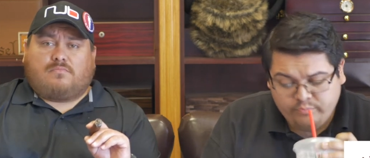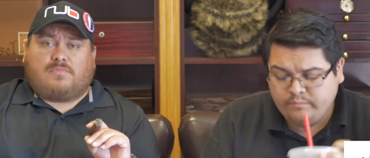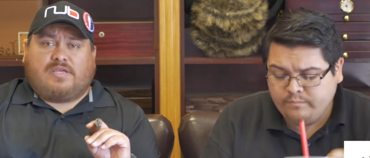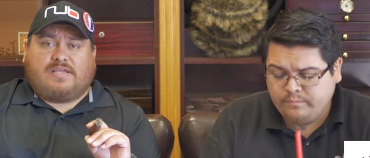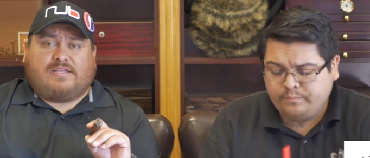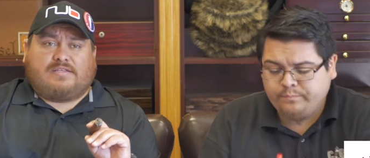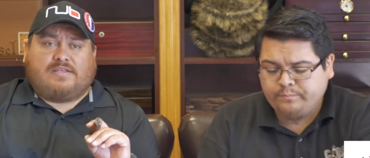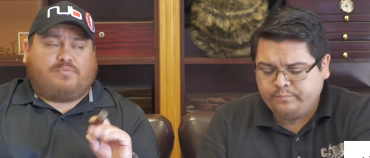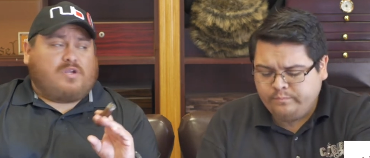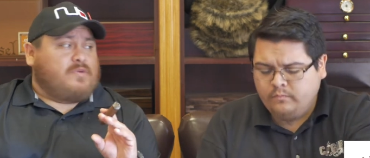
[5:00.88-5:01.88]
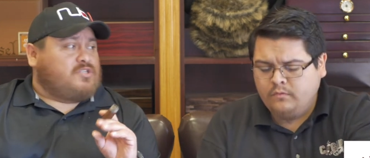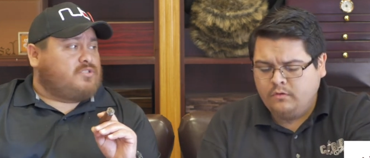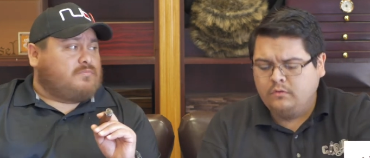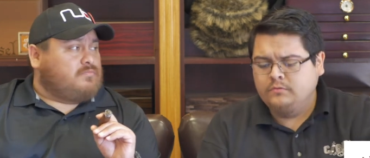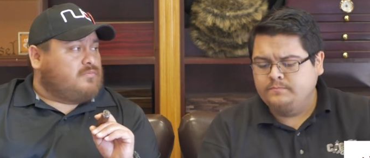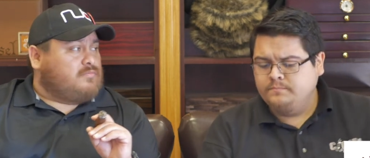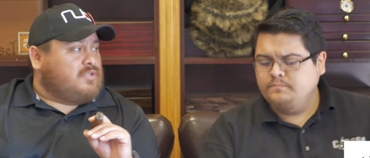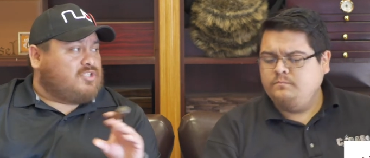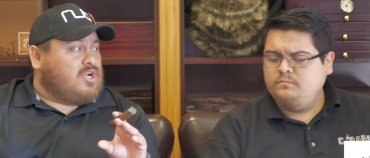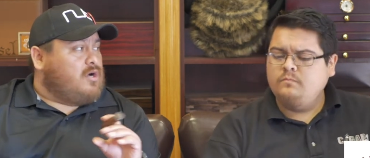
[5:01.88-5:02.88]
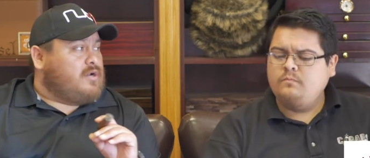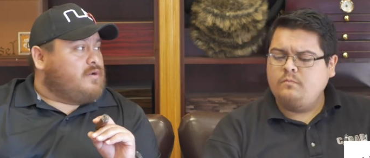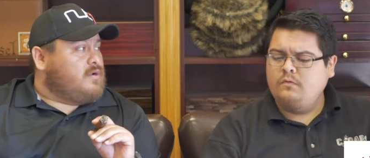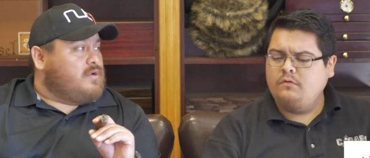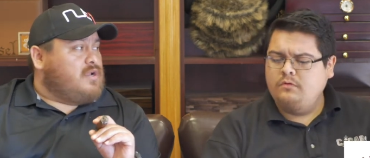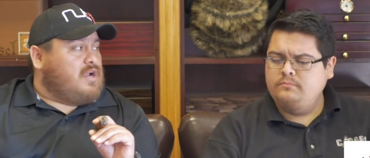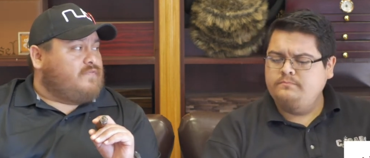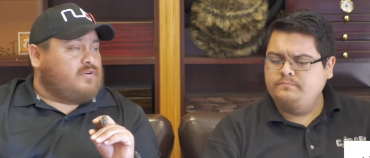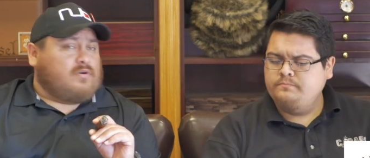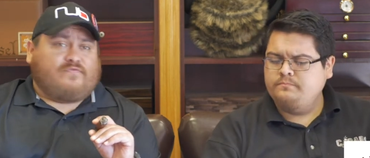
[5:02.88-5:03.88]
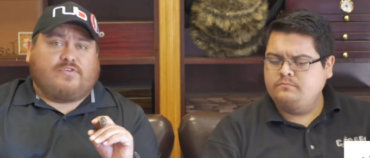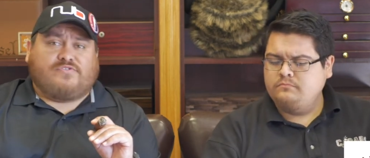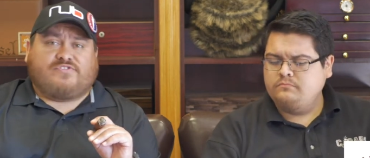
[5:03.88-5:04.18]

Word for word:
Speaker 1: it, it, it pretty much is gone after a few